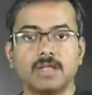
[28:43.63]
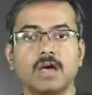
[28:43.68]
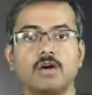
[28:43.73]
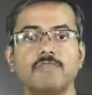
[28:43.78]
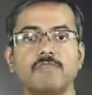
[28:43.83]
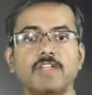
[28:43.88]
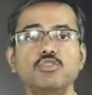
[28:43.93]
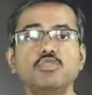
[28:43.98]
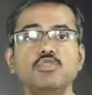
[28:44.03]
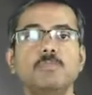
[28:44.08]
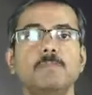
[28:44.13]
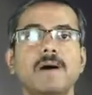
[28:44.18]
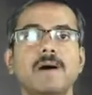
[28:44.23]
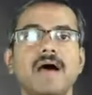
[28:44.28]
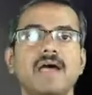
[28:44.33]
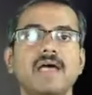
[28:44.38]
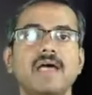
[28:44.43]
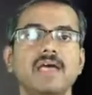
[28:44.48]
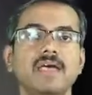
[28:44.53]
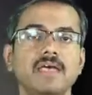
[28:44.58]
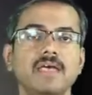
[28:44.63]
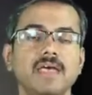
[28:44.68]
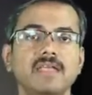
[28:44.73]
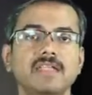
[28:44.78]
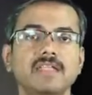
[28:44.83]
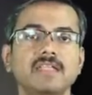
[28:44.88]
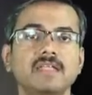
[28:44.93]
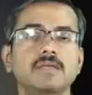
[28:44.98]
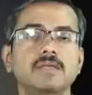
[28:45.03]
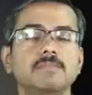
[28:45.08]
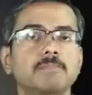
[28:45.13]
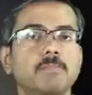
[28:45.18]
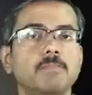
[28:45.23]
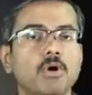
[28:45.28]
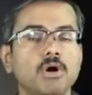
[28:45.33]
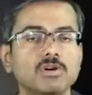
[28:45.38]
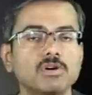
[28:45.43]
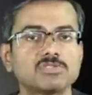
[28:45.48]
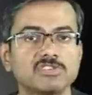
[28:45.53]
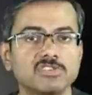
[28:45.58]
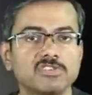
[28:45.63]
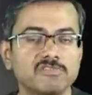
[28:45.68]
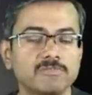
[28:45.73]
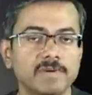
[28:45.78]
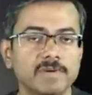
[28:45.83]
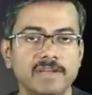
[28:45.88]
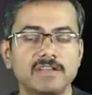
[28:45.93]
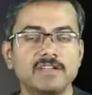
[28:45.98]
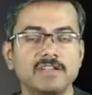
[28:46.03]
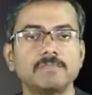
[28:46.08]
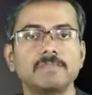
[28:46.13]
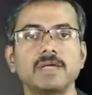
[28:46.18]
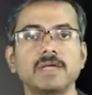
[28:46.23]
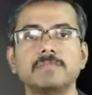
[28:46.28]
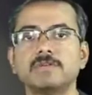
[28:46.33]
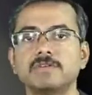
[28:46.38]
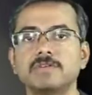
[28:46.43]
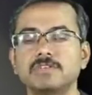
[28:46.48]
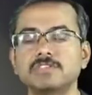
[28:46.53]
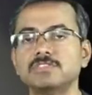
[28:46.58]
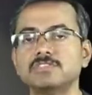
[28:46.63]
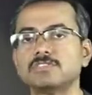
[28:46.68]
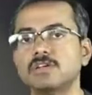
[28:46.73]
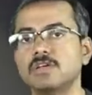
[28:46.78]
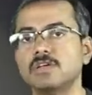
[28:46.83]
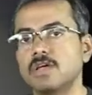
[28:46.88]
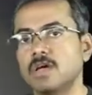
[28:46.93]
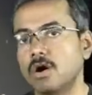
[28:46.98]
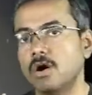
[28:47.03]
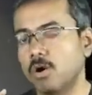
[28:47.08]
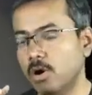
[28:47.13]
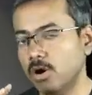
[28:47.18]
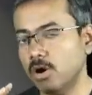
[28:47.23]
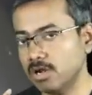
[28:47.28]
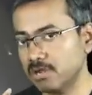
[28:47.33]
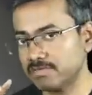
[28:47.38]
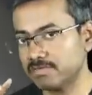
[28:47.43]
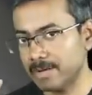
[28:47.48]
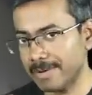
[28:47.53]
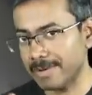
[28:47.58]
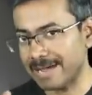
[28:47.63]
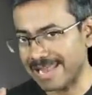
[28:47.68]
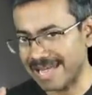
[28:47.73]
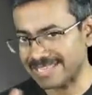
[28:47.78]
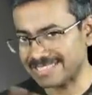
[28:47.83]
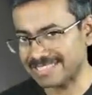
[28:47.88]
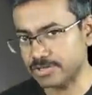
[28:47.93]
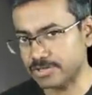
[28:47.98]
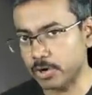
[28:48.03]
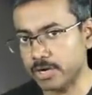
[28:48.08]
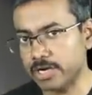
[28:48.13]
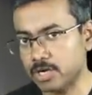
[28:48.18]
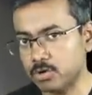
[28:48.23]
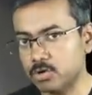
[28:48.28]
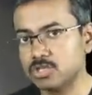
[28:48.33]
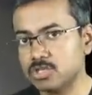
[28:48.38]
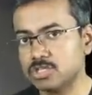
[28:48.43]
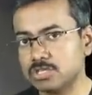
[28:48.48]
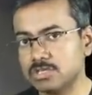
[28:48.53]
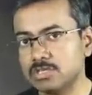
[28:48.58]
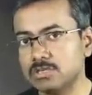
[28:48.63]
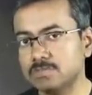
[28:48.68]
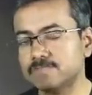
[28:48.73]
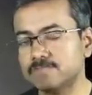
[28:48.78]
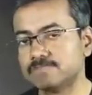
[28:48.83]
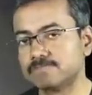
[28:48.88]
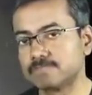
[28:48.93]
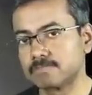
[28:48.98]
Now when you buy any box of printer papers, all of them are like joined to each other.